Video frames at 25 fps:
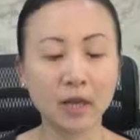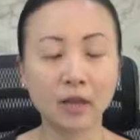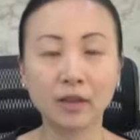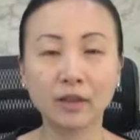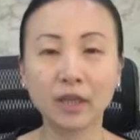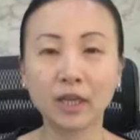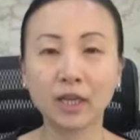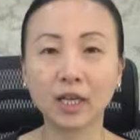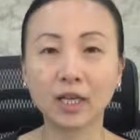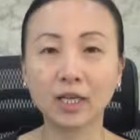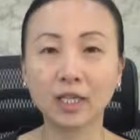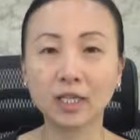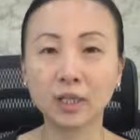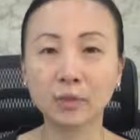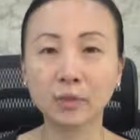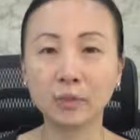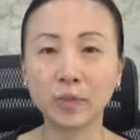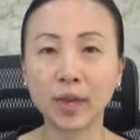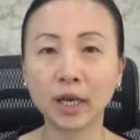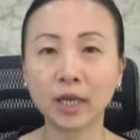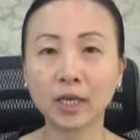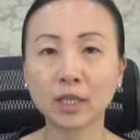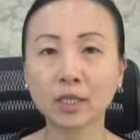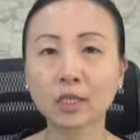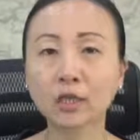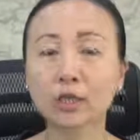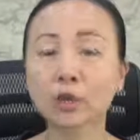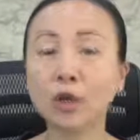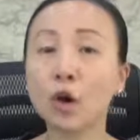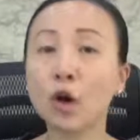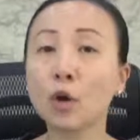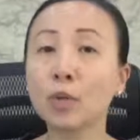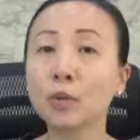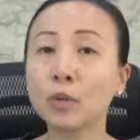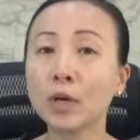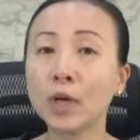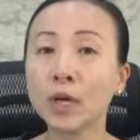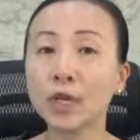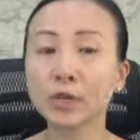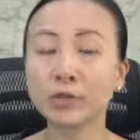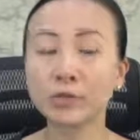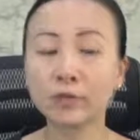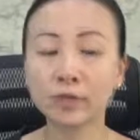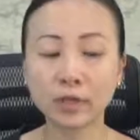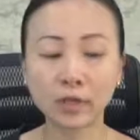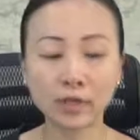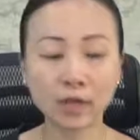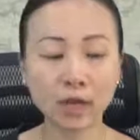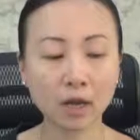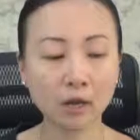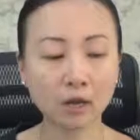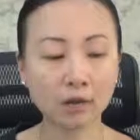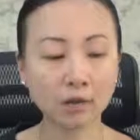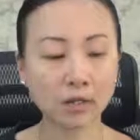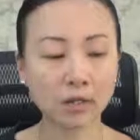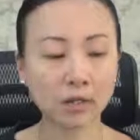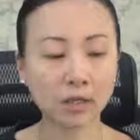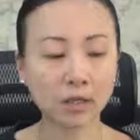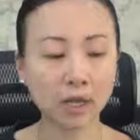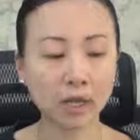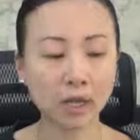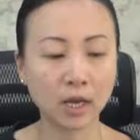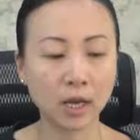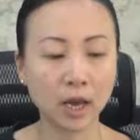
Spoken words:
They can depict complex results